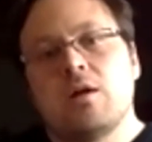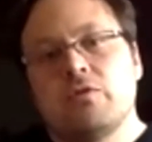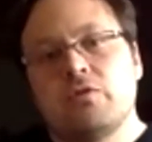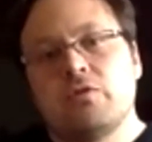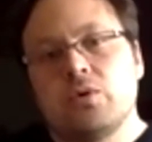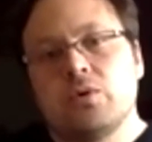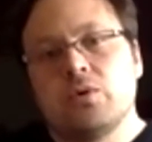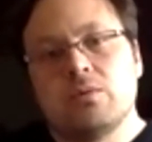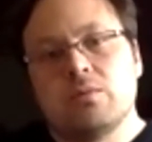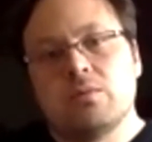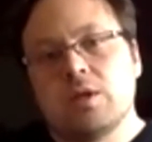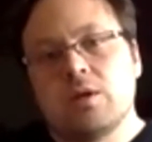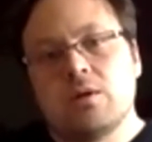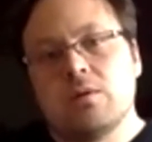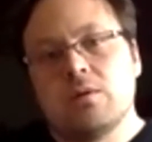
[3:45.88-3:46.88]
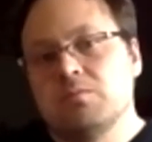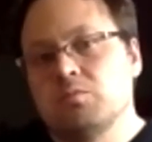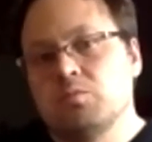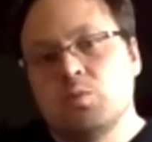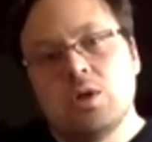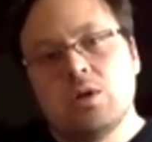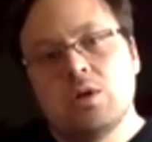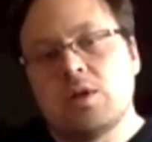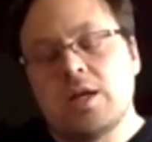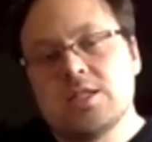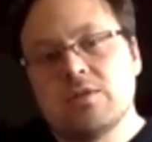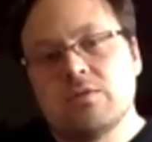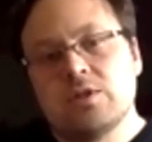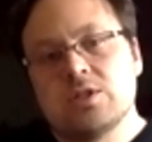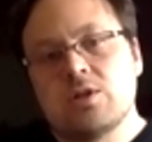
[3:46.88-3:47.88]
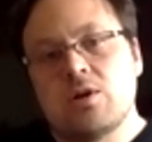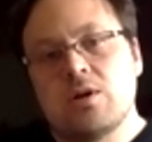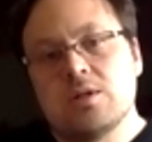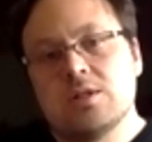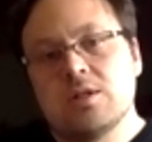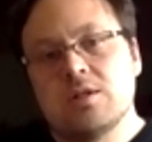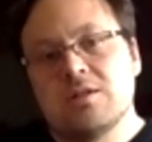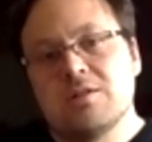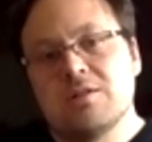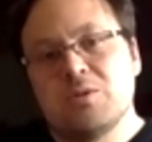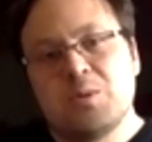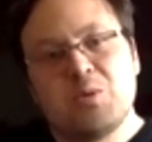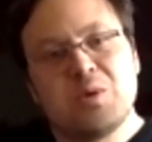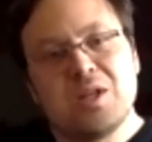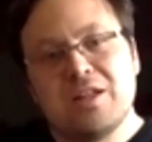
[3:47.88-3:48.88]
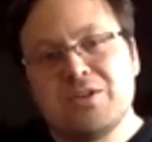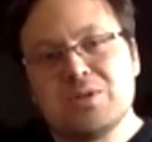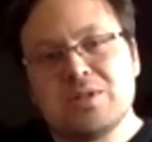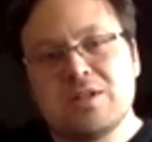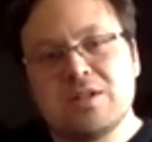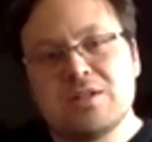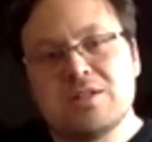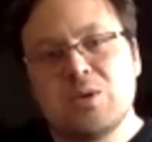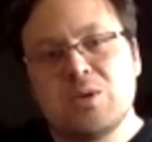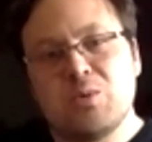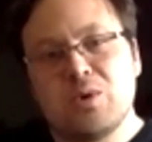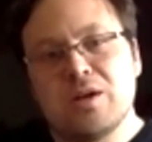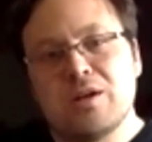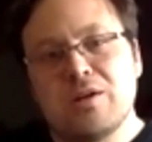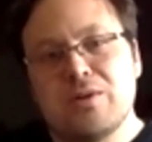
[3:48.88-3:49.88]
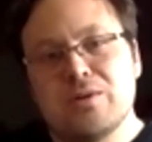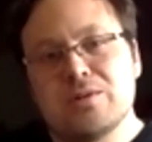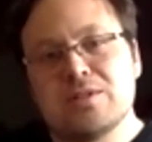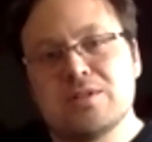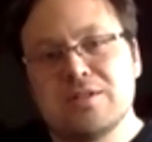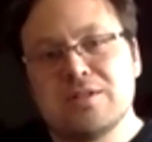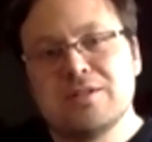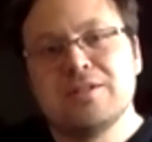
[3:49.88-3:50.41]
for their, lines of guitars. And it'll be really interesting to see where it goes.